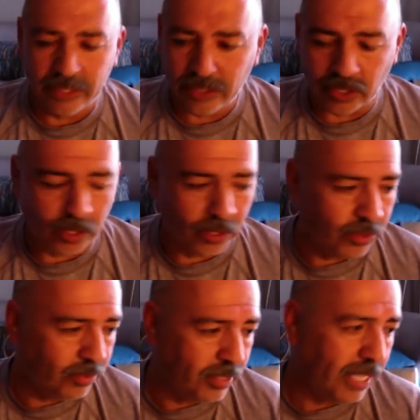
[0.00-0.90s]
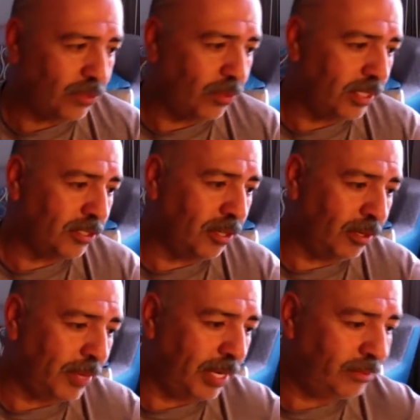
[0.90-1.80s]
So that's what it's
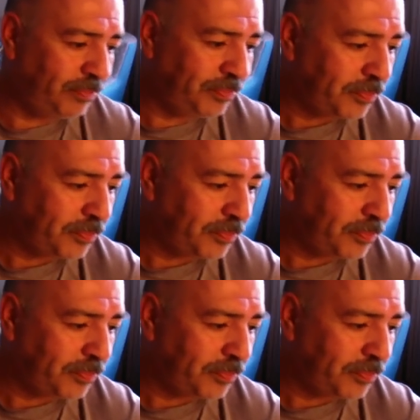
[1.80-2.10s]
all about.